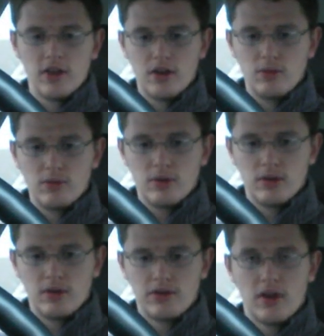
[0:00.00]
So,
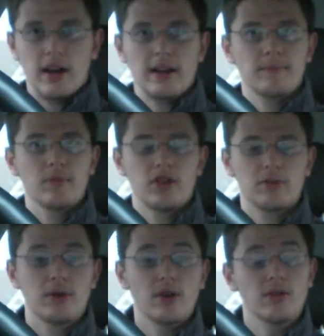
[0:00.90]
styling, I
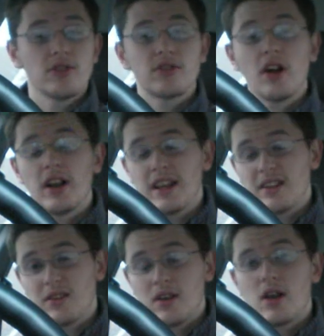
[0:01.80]
suppose.
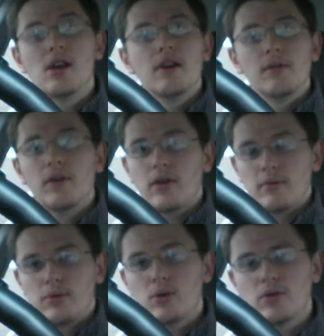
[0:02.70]
Styling's
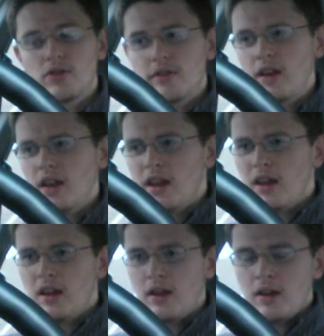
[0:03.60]
very important.
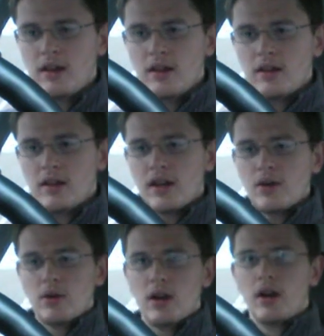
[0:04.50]

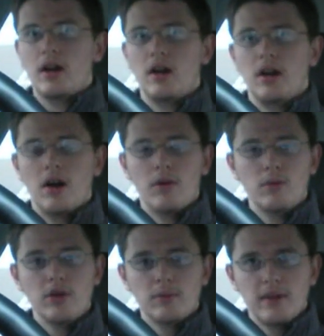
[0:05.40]
Now,
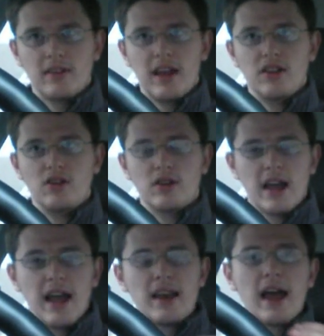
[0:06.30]
I've always maintained you
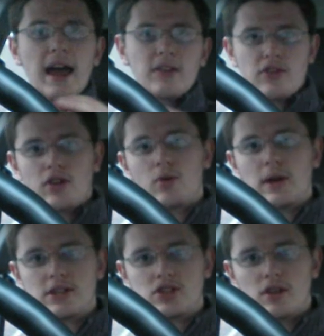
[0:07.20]
can't answer the
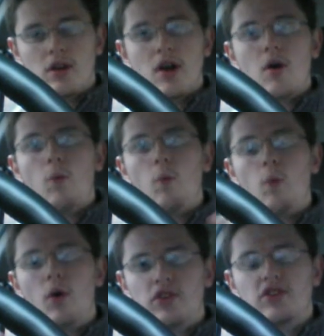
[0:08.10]
question,
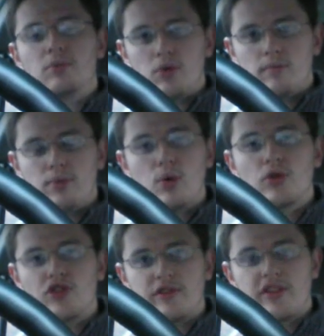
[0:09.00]
what is more
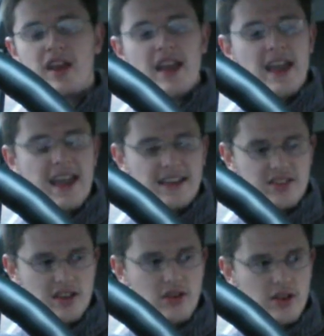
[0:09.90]
important,
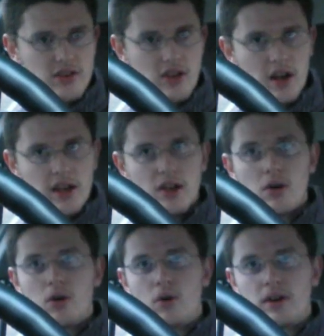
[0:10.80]
exterior
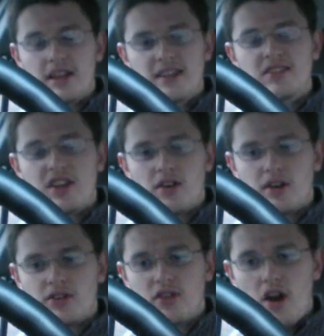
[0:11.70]
styling or
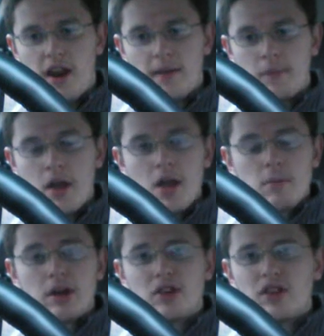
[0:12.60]
interior styling?
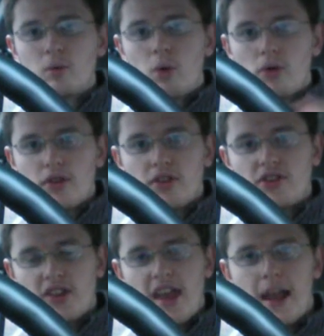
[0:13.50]
Because they're one and the
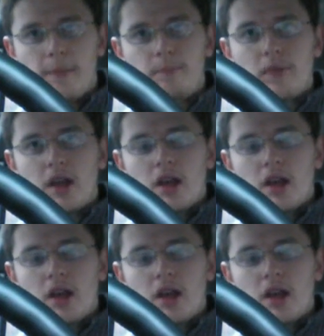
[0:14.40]
same.